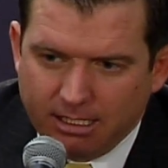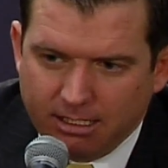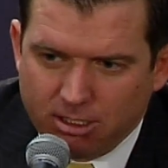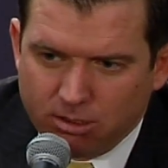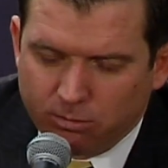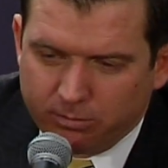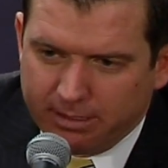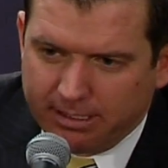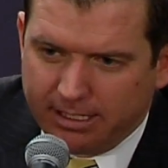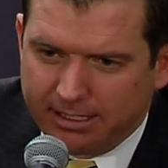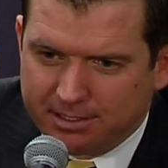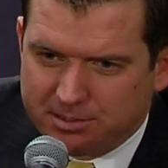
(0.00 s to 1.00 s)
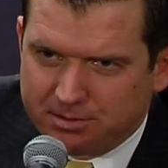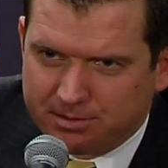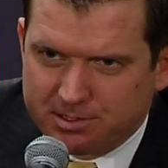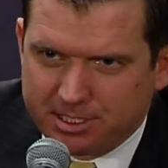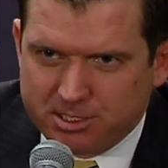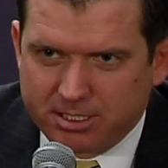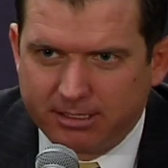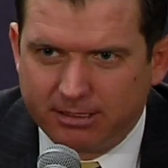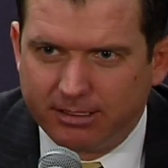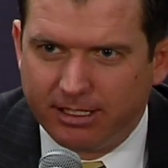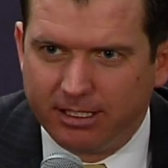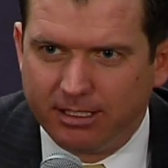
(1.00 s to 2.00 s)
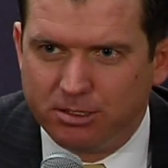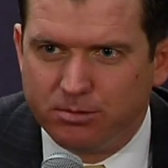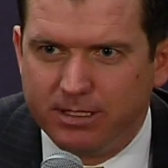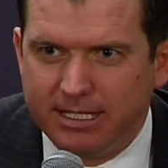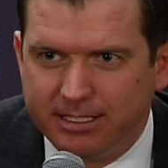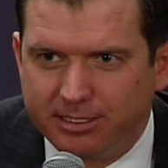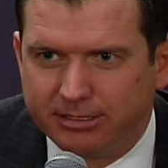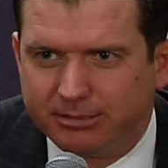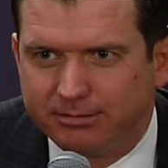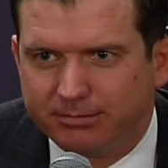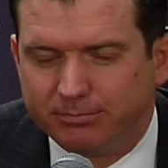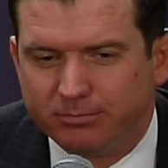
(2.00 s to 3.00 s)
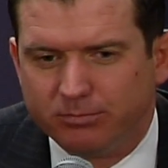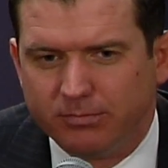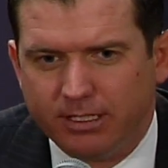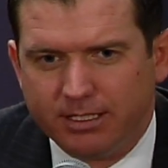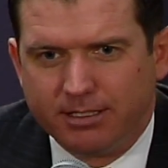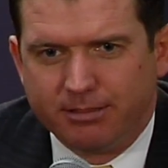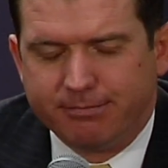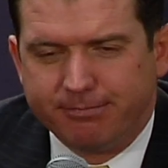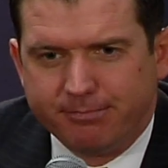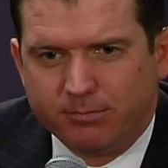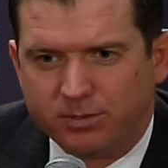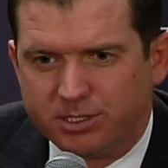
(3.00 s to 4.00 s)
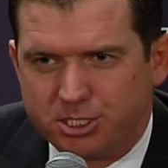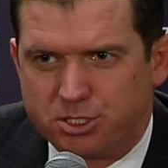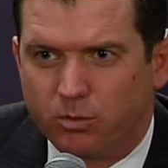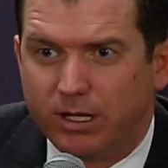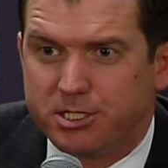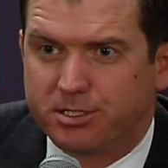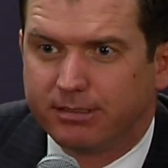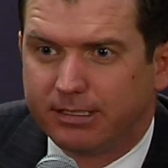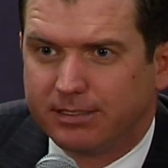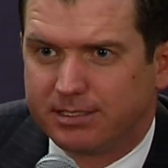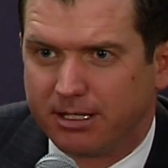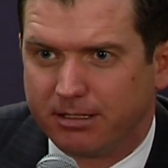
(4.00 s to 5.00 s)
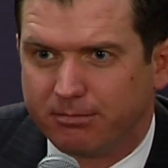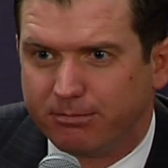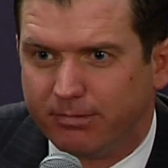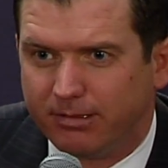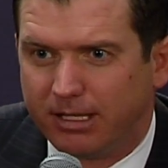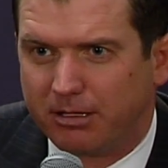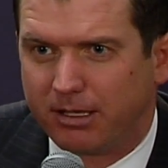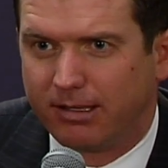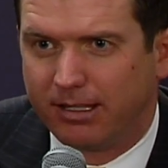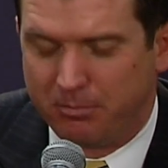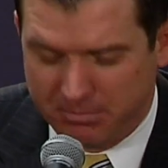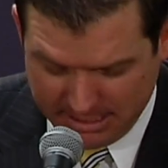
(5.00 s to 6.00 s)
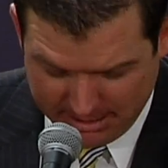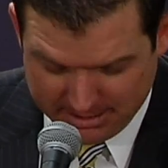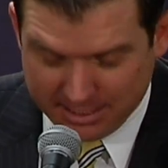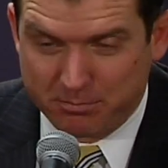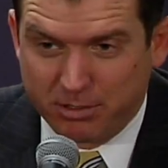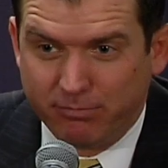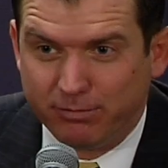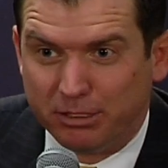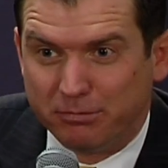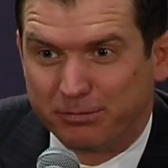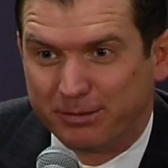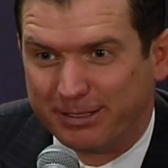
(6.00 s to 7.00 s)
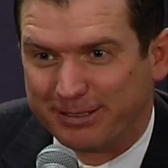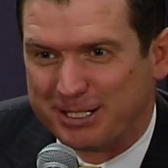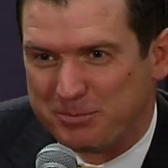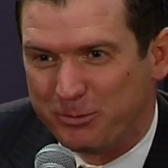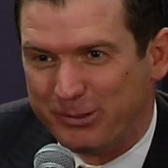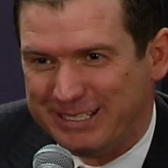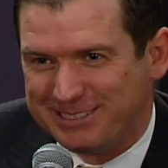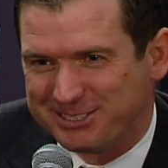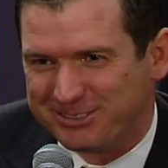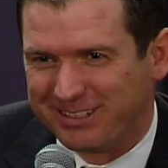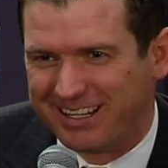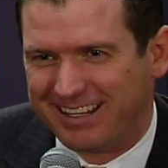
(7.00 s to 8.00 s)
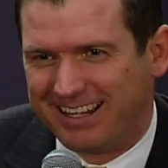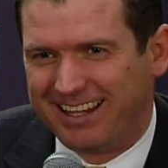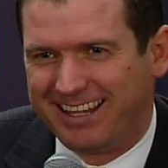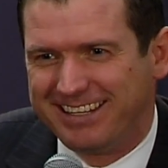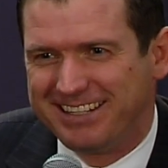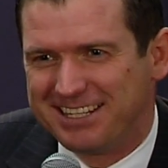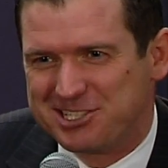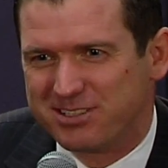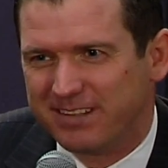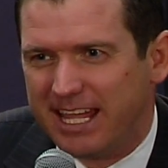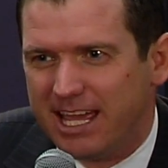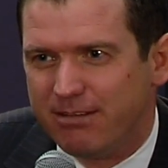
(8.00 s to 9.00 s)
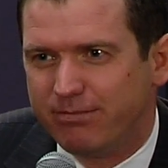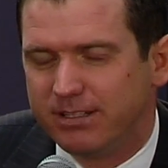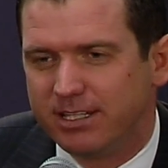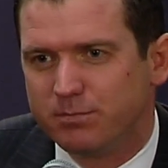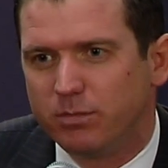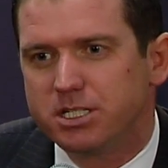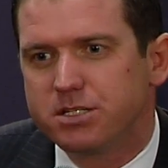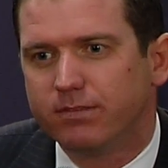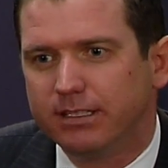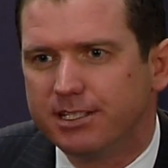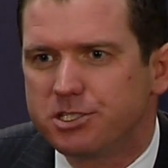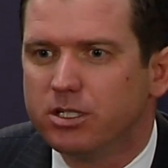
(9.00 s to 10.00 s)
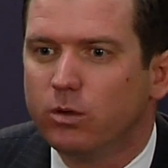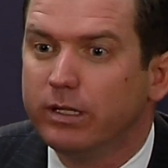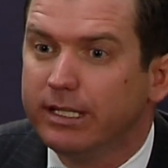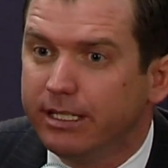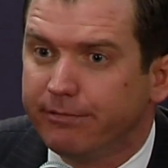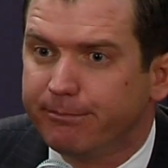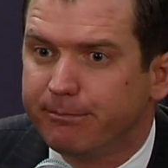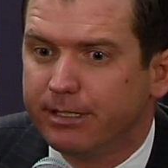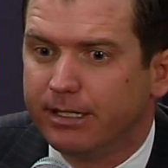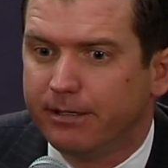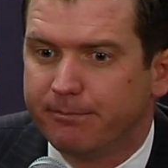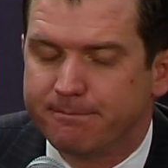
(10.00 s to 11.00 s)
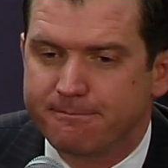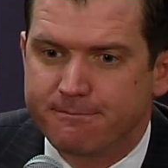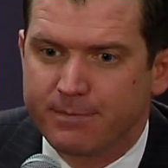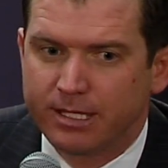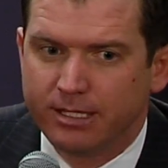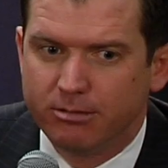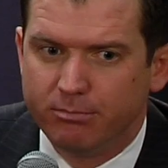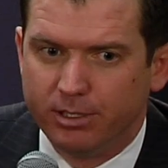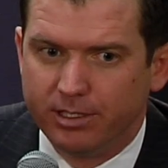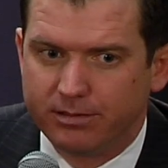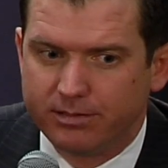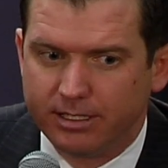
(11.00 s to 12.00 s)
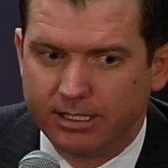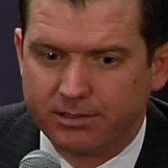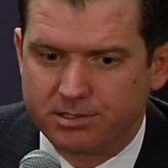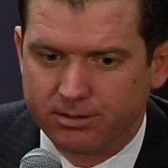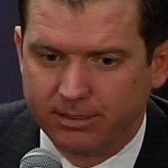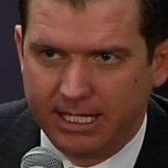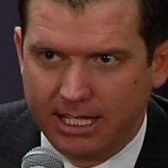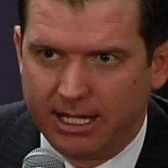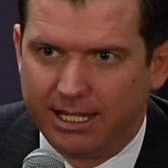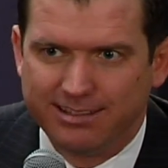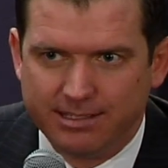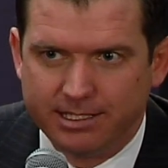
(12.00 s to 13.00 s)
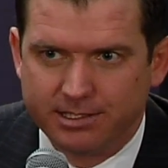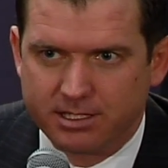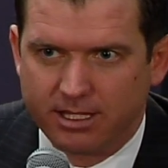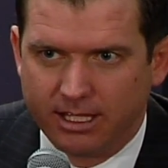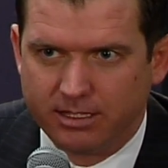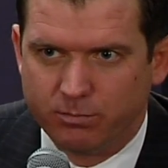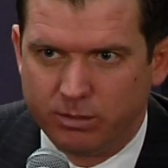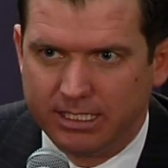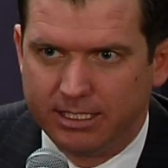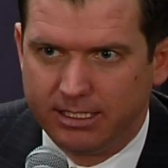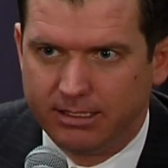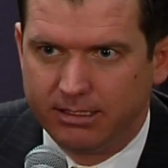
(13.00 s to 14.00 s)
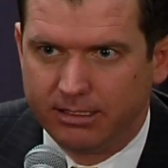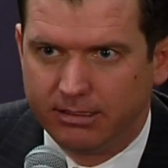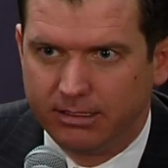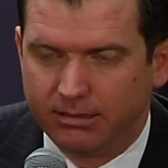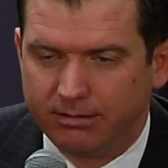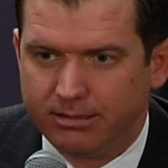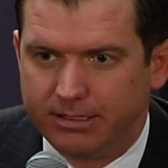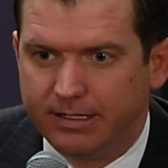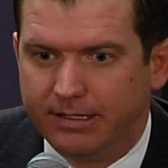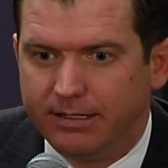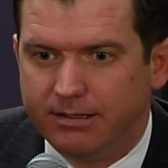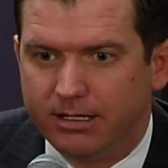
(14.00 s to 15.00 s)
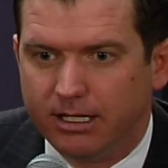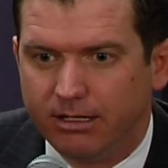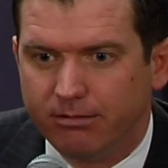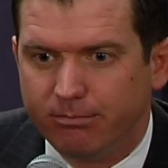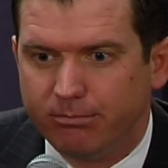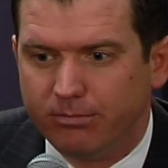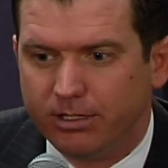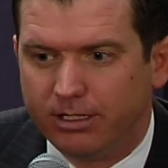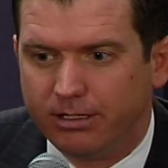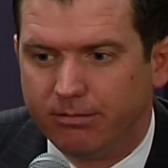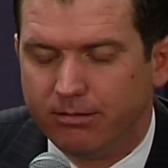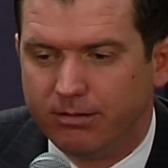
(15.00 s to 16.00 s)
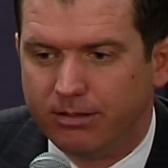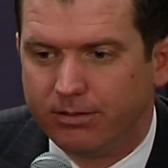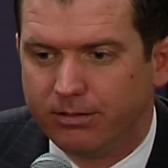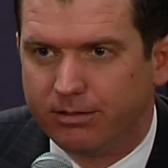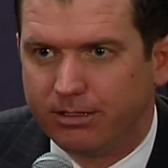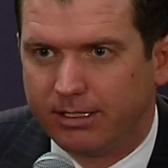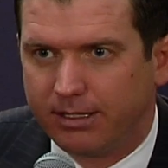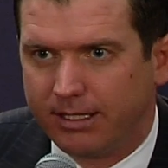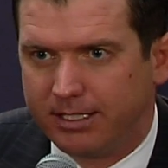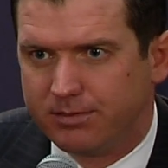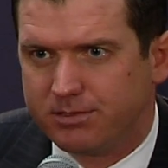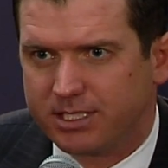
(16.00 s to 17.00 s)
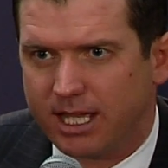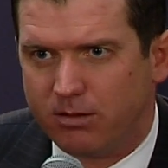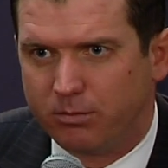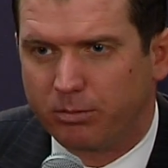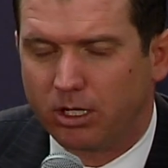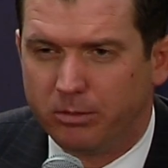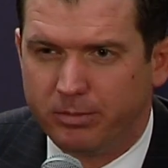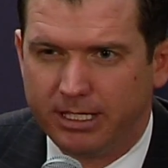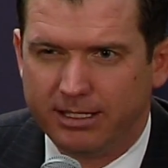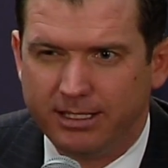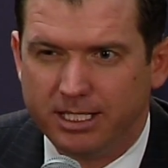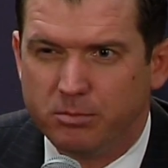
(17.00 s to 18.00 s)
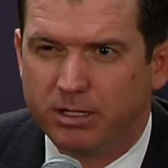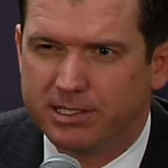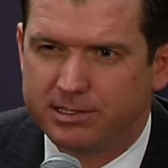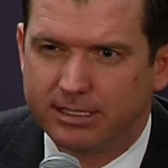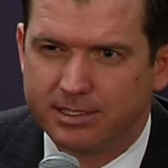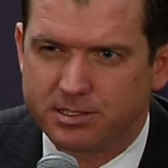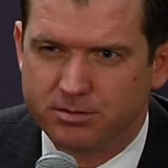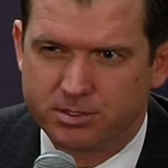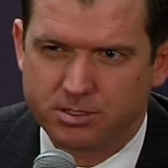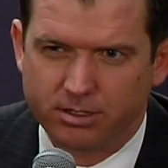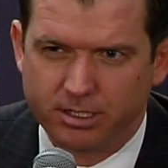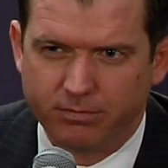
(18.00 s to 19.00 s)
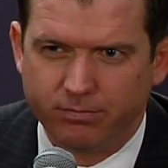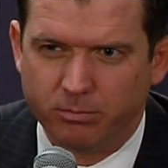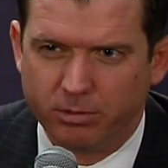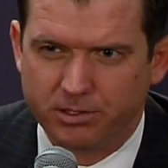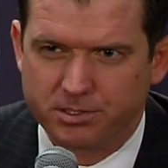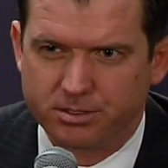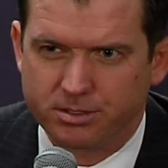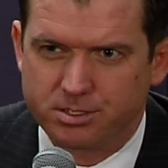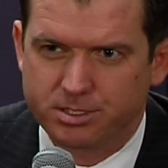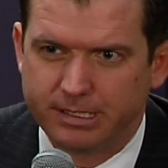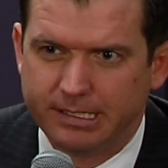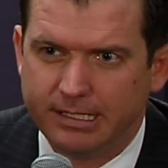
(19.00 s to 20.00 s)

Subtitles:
You know, this is such a unique situation because I'm the AD at Buffalo for another couple weeks, so I didn't necessarily have as much of a list going in, but certainly had ideas at the beginning, and I think Scott would probably be on anybody's list that was starting a football search